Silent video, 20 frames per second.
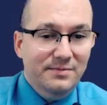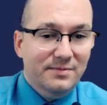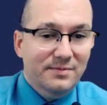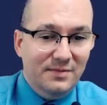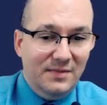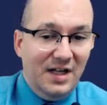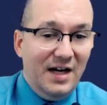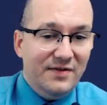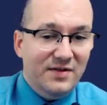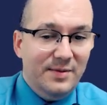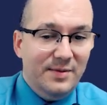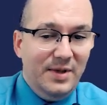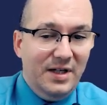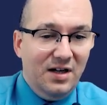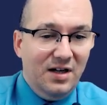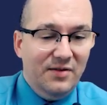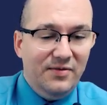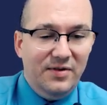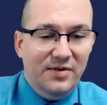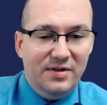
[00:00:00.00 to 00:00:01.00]
You have to be
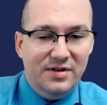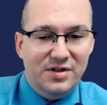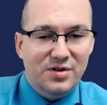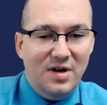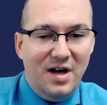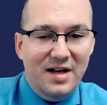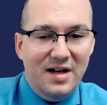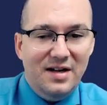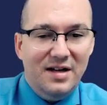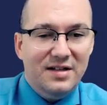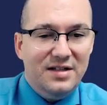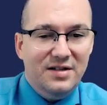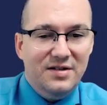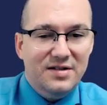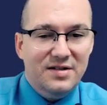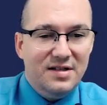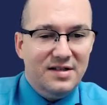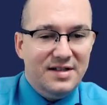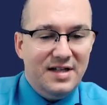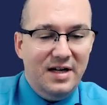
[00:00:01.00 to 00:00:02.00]
careful. Try not to use
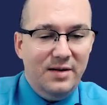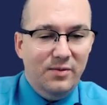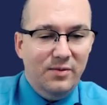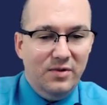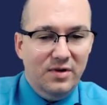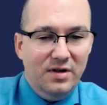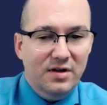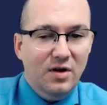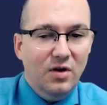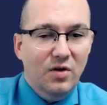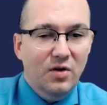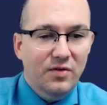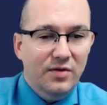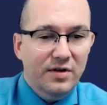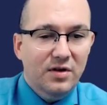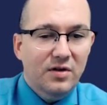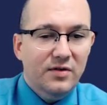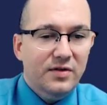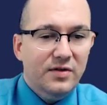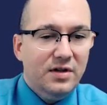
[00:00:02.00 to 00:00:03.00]
the same word over and
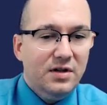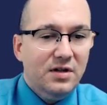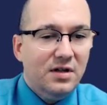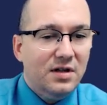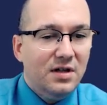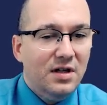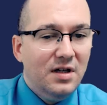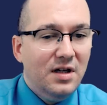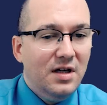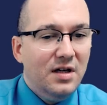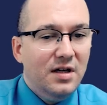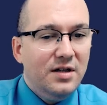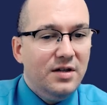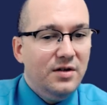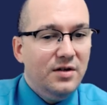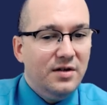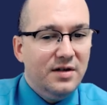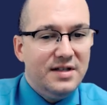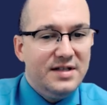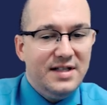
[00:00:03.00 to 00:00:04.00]
over. You
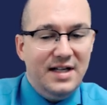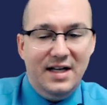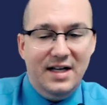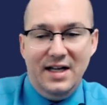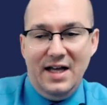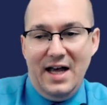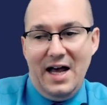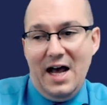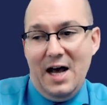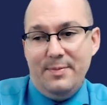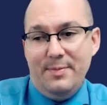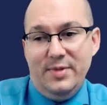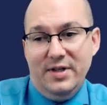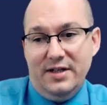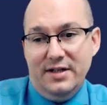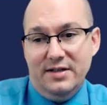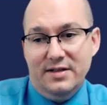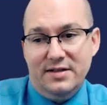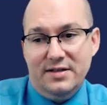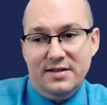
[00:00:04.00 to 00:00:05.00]
could say
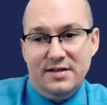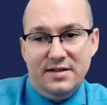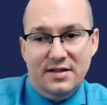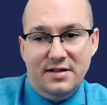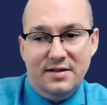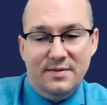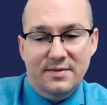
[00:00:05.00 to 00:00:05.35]
applicants.